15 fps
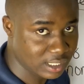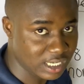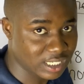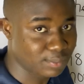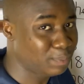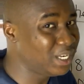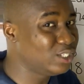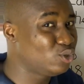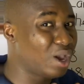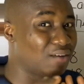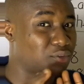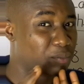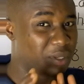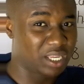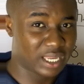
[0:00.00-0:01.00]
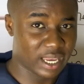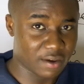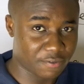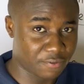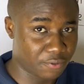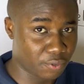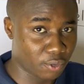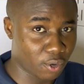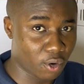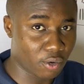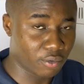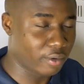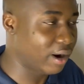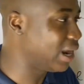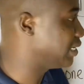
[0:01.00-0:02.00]
this. Please, you have to be careful, all
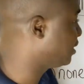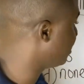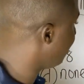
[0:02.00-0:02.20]
right?